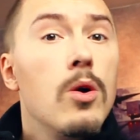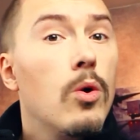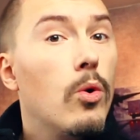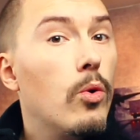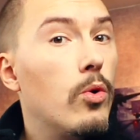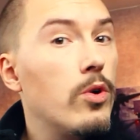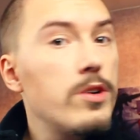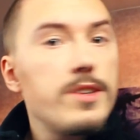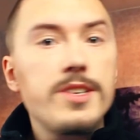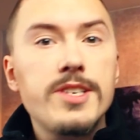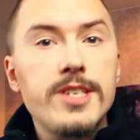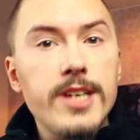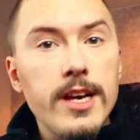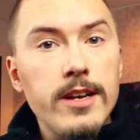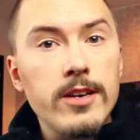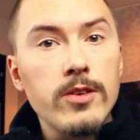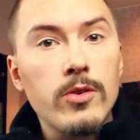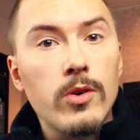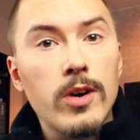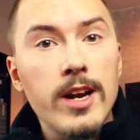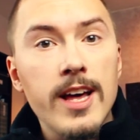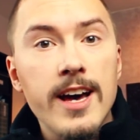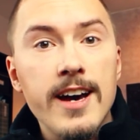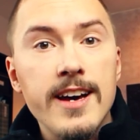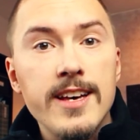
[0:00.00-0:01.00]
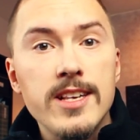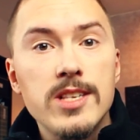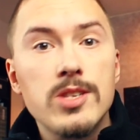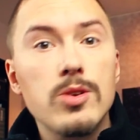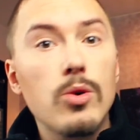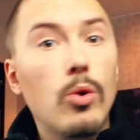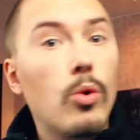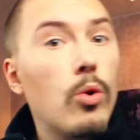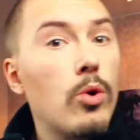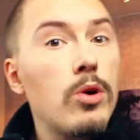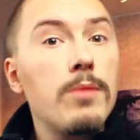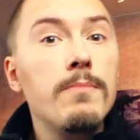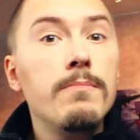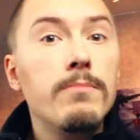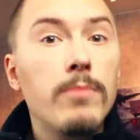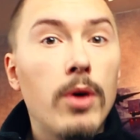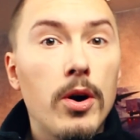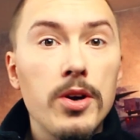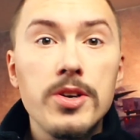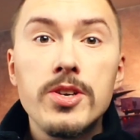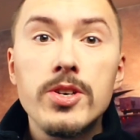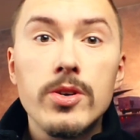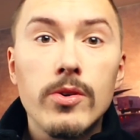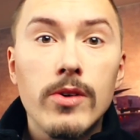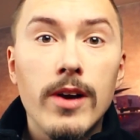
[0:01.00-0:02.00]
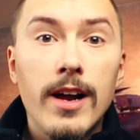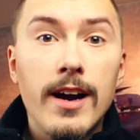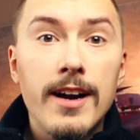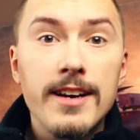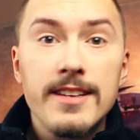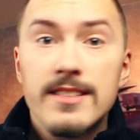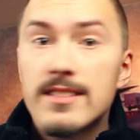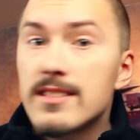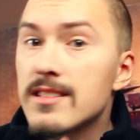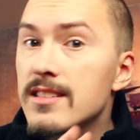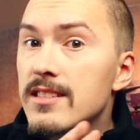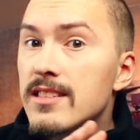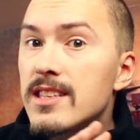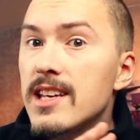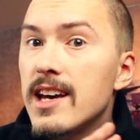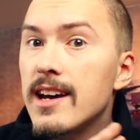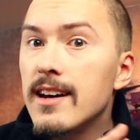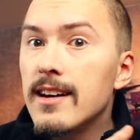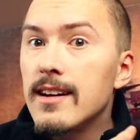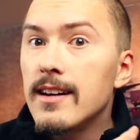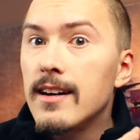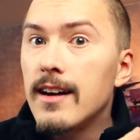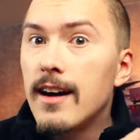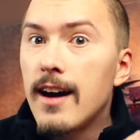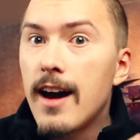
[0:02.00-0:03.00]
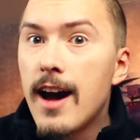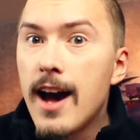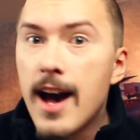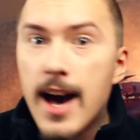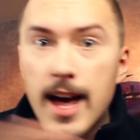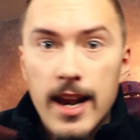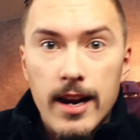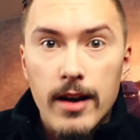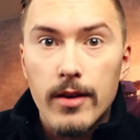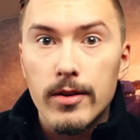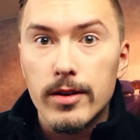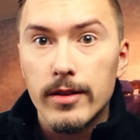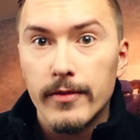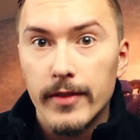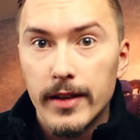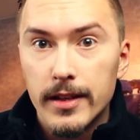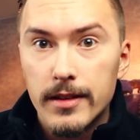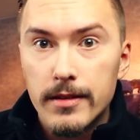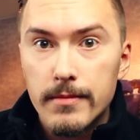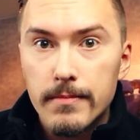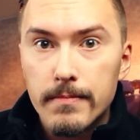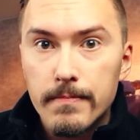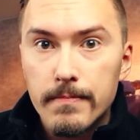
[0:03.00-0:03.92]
or generalize or modularize the hell out of it.